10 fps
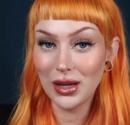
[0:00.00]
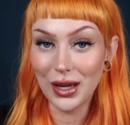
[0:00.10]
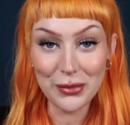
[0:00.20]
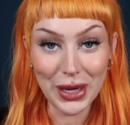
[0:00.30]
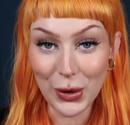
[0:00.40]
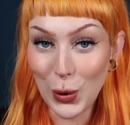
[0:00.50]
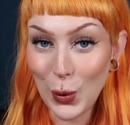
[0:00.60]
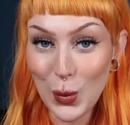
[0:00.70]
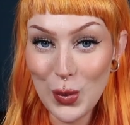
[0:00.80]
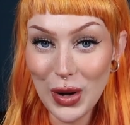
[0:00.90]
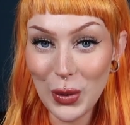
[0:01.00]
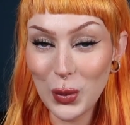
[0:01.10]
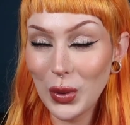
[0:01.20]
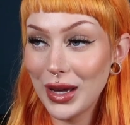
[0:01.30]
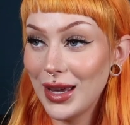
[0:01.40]
I'm back home.
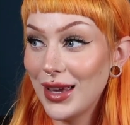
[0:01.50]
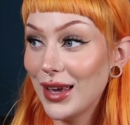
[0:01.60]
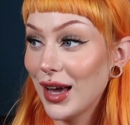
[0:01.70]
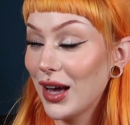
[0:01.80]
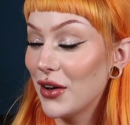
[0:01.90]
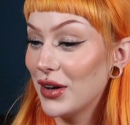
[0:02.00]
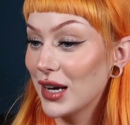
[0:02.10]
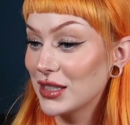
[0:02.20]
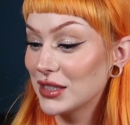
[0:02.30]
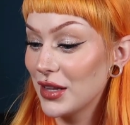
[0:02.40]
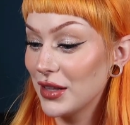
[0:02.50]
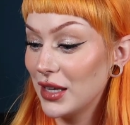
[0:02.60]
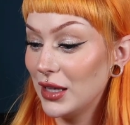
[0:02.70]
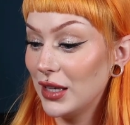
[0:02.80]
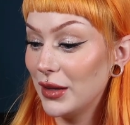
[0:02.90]
We have
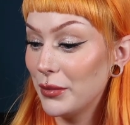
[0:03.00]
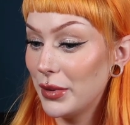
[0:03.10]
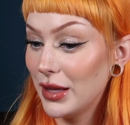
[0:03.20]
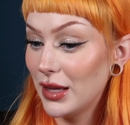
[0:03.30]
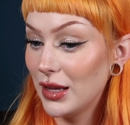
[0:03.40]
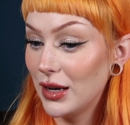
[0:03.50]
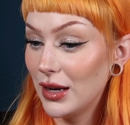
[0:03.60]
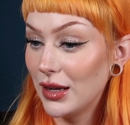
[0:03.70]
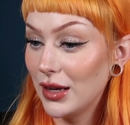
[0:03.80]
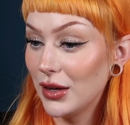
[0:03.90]
actually been,